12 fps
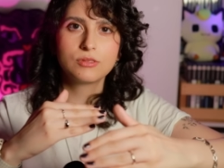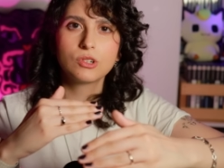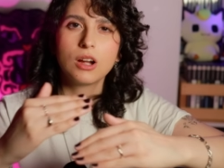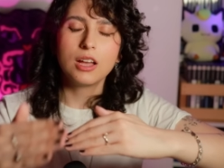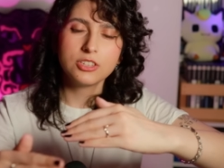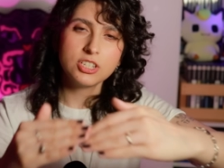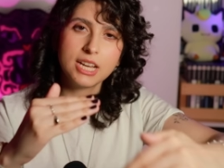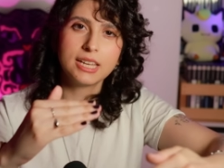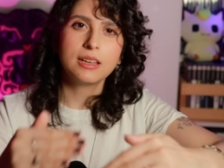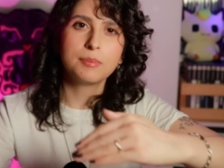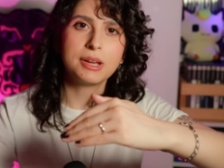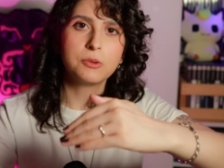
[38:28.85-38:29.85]

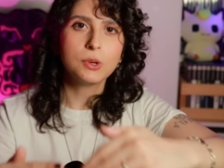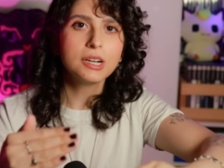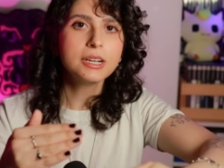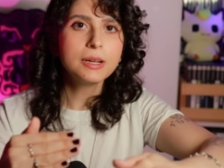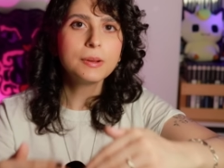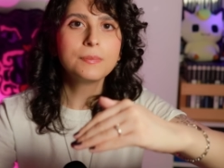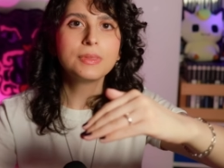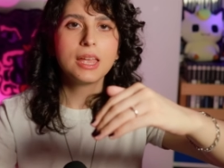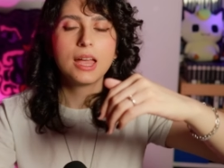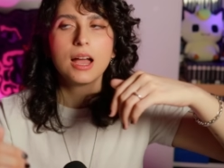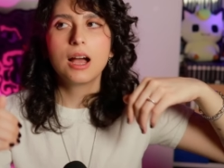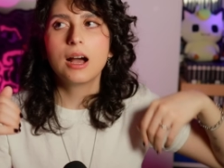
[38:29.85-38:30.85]
cross-checking my work,
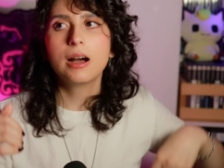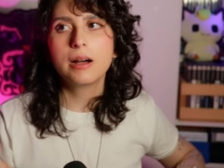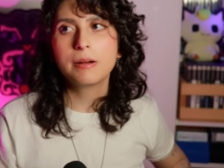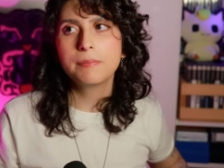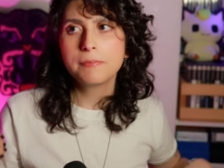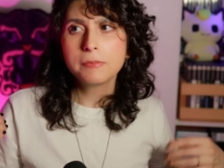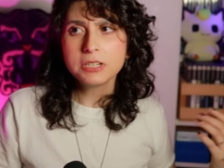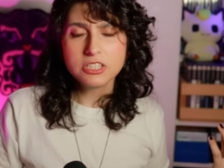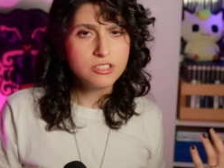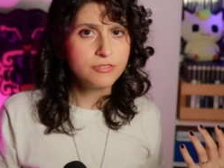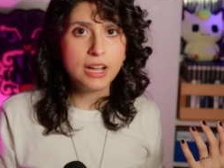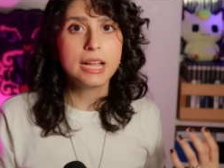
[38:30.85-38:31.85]
which
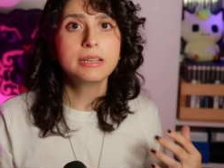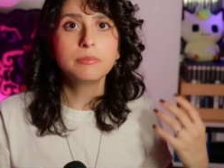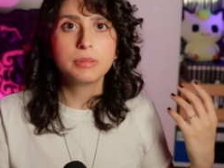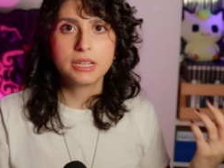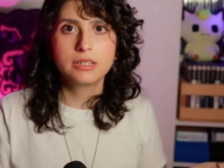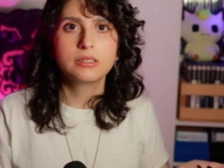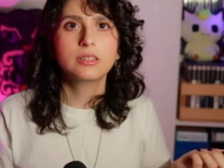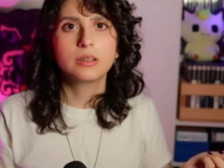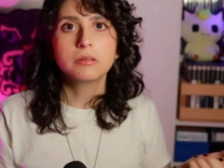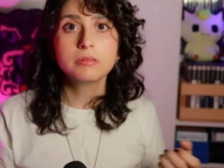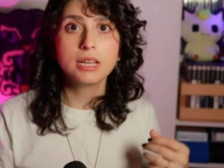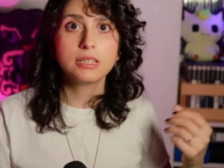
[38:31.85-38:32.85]
is fine, but
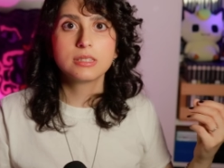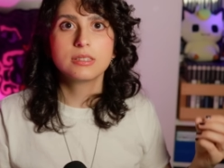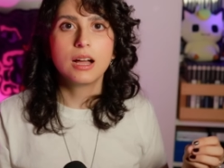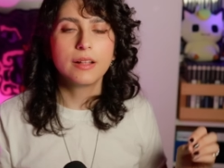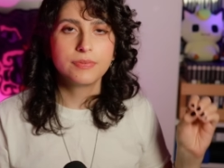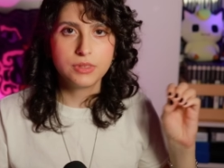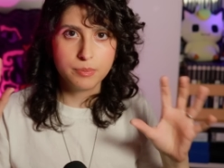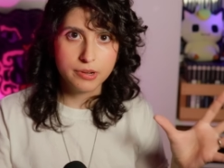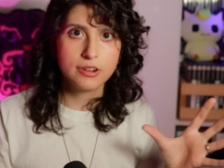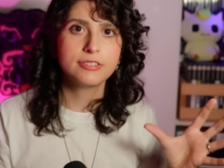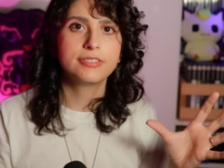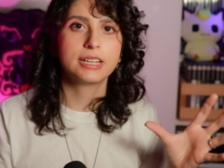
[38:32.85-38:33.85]
it's not the
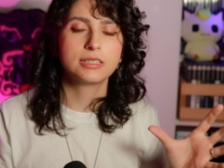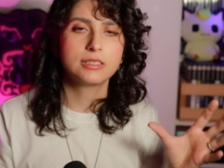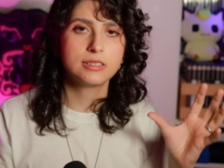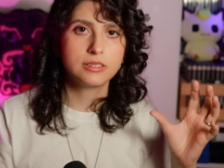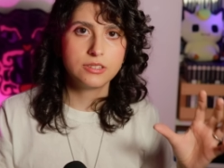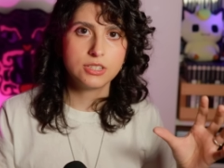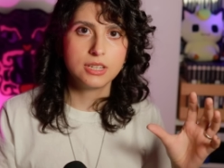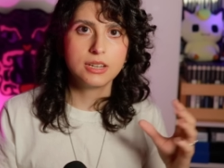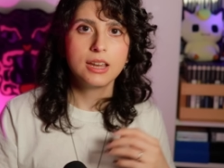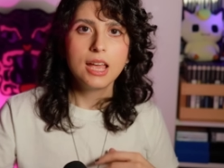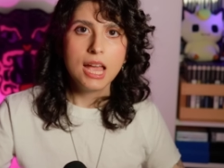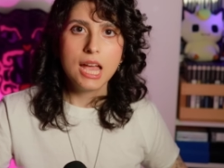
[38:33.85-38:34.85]
perfect
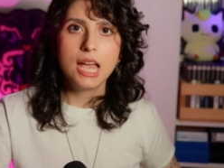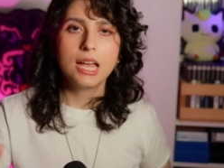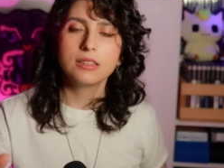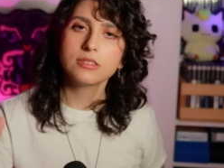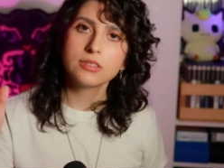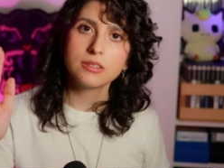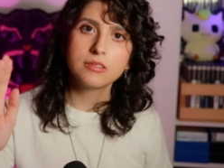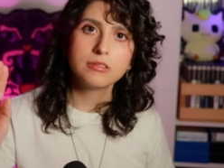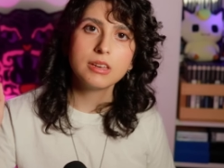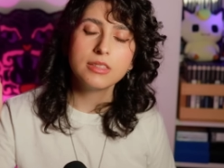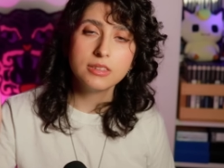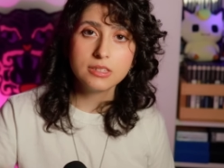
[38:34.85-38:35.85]
solution. And
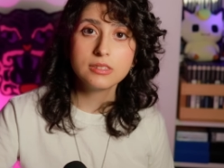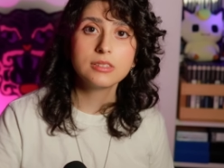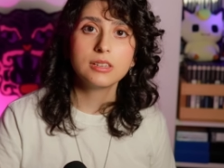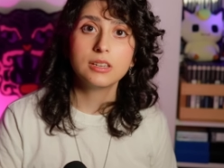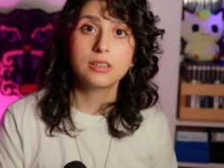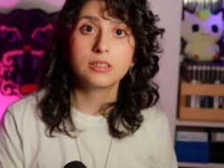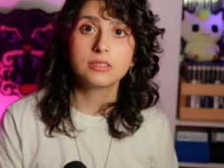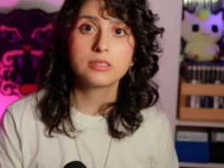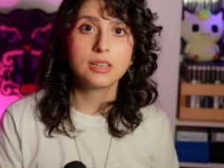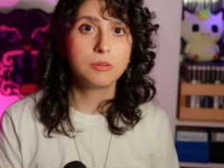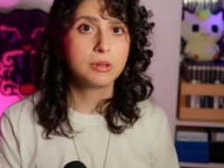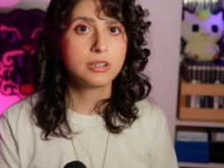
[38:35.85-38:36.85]
so this is
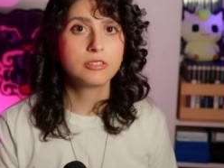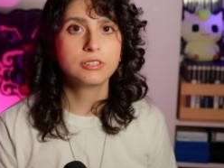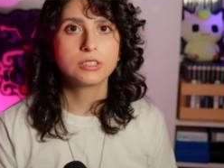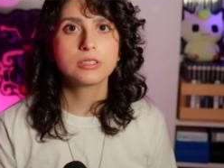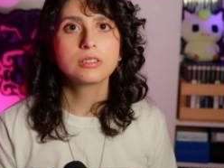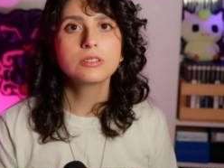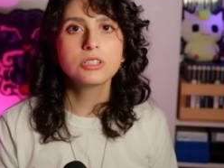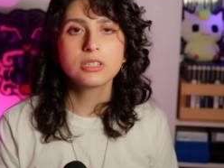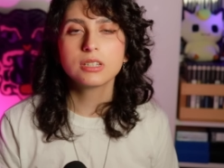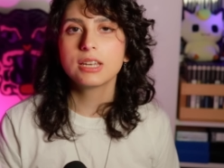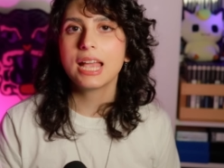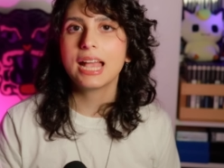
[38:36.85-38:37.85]
a wonderful
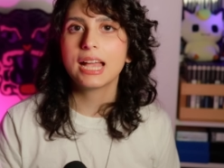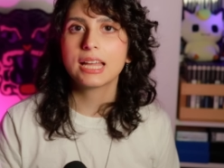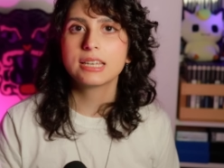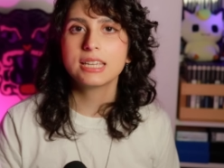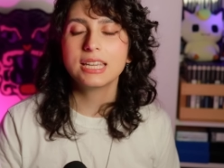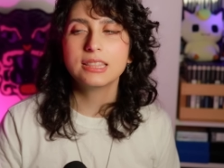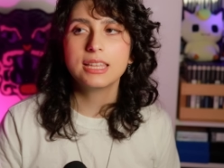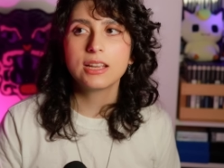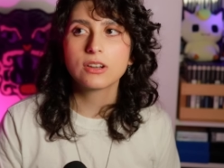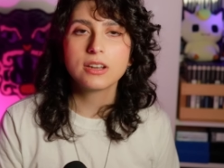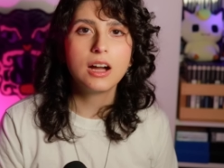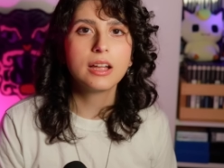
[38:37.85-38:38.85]
solution, and they
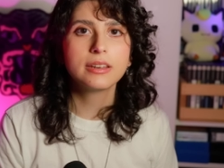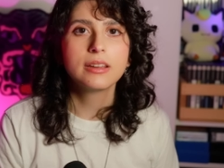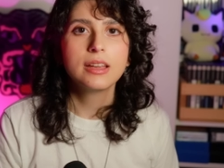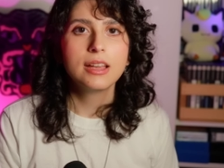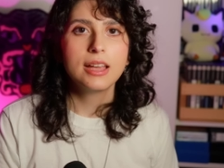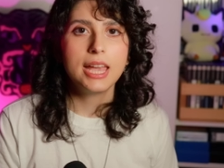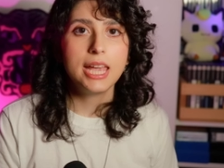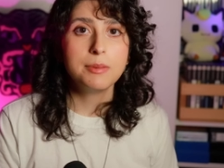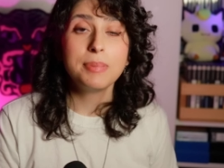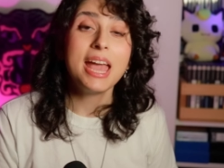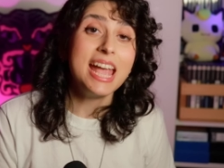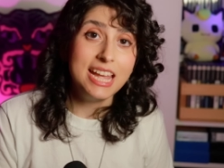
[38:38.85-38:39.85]
are not a
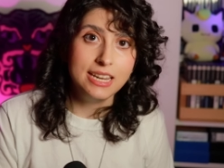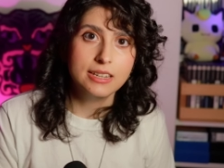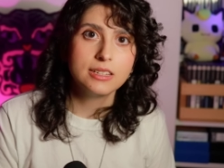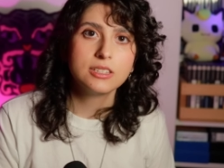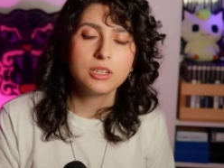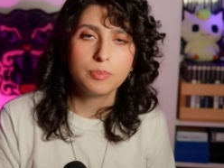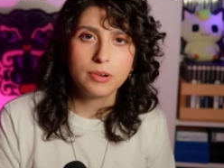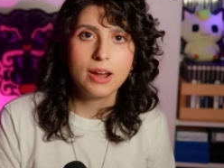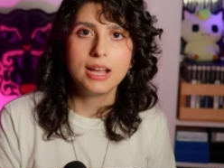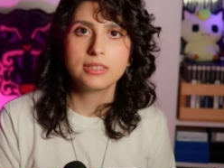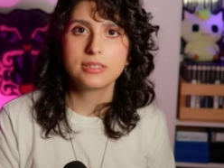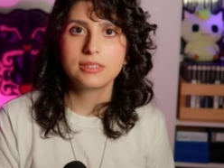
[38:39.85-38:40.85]
pain to
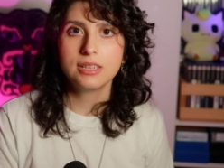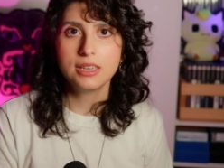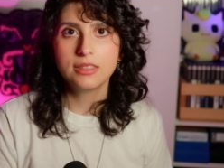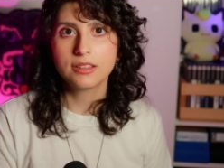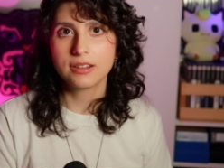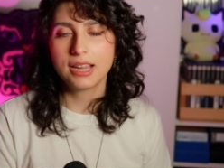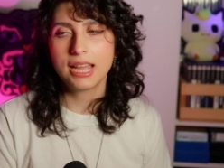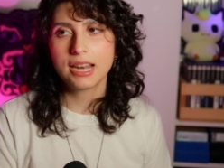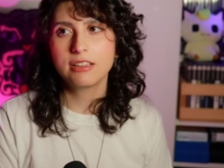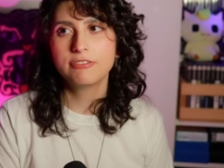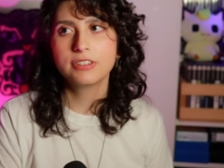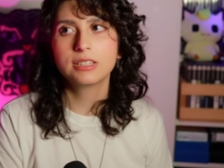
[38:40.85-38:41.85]
press either. And
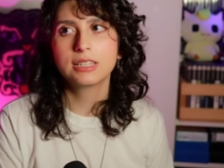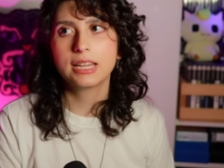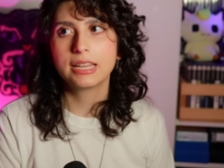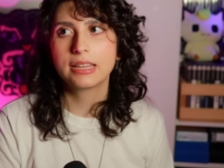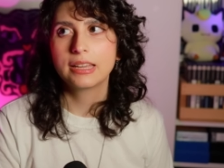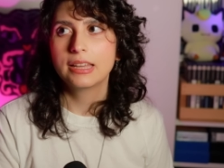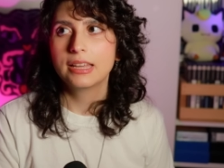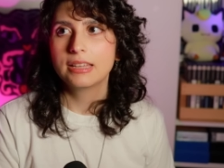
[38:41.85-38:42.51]
I feel like